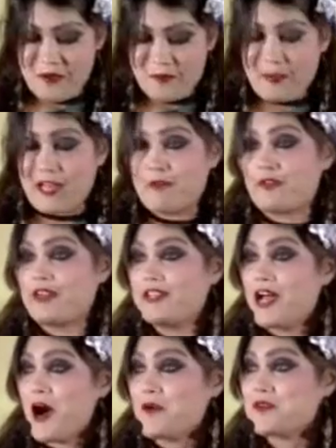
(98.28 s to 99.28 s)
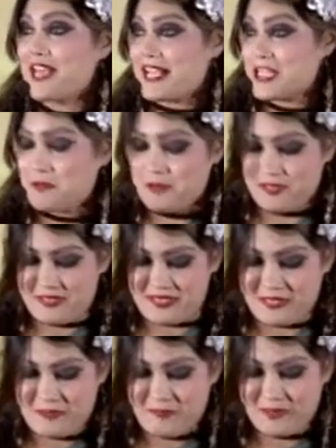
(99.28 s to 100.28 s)
by our in-house
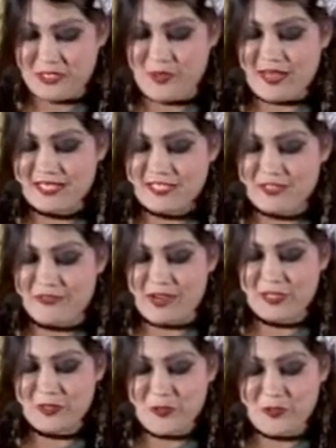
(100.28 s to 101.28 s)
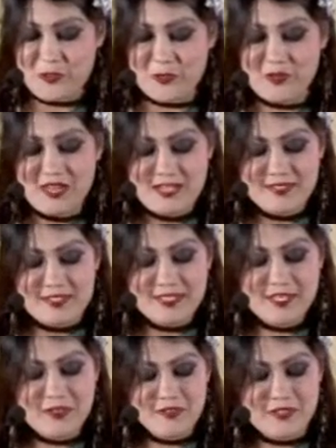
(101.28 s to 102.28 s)
experts to identify those who
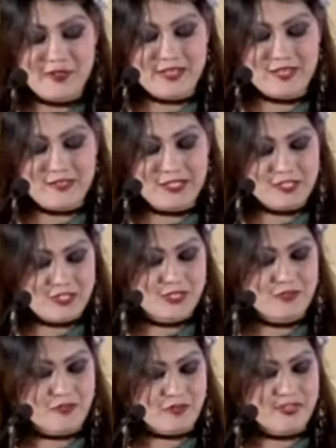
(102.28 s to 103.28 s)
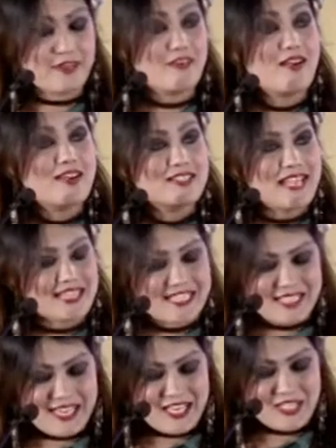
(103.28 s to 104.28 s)
deserve the recognition for their
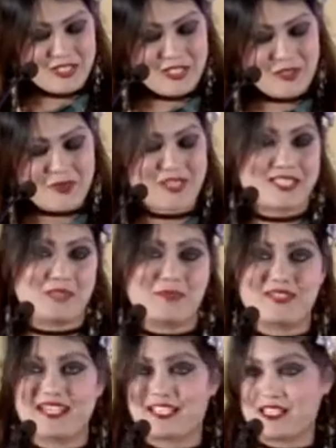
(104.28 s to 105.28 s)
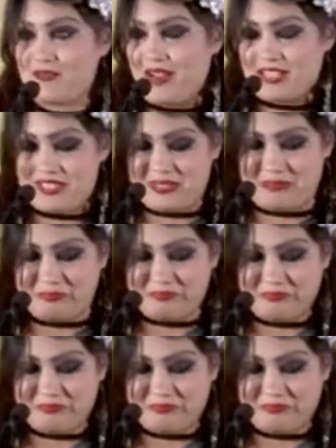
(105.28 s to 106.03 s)
dedication to customer satisfaction.